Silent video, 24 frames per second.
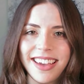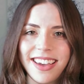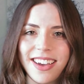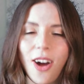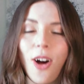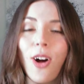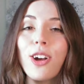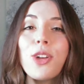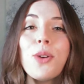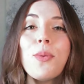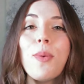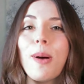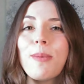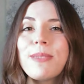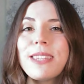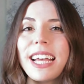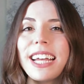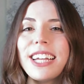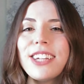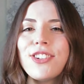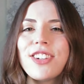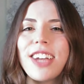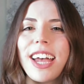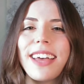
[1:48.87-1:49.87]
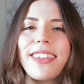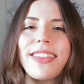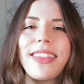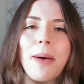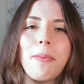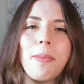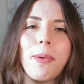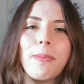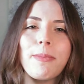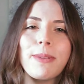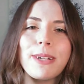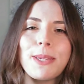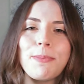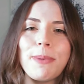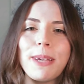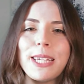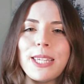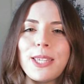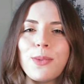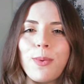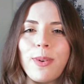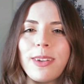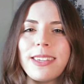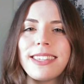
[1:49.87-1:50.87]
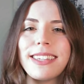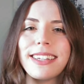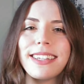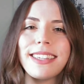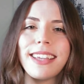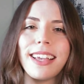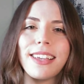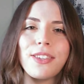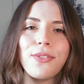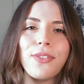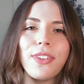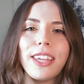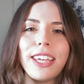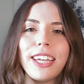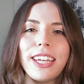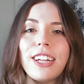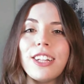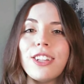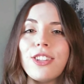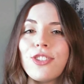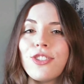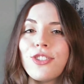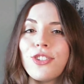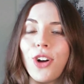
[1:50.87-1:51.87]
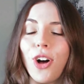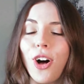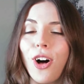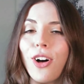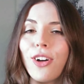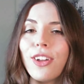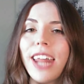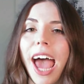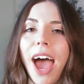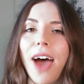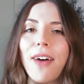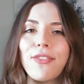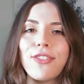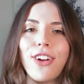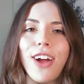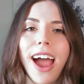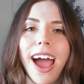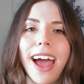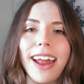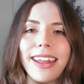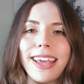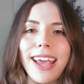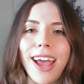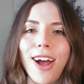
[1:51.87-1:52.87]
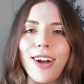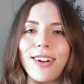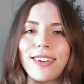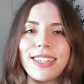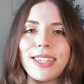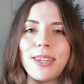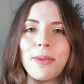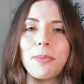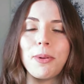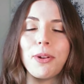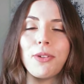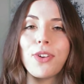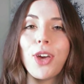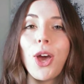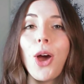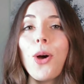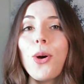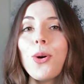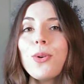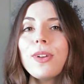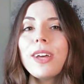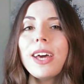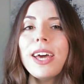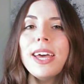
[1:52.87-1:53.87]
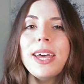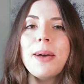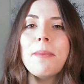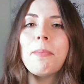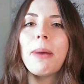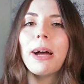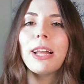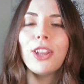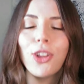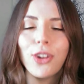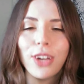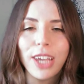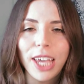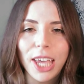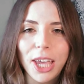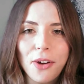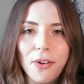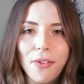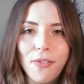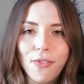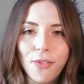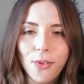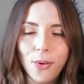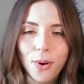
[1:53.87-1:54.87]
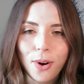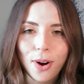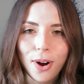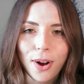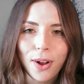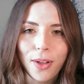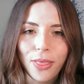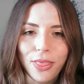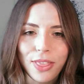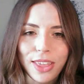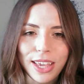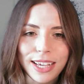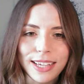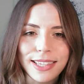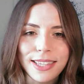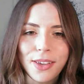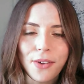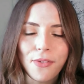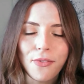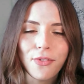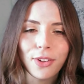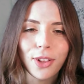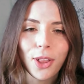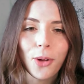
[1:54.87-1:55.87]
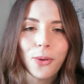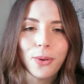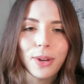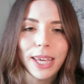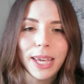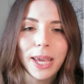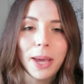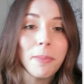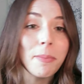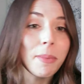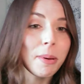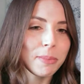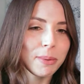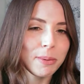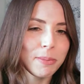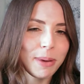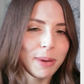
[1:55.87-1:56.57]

On your website, check that MemberSpace was successfully installed after adding our snippet of code by looking for this floating member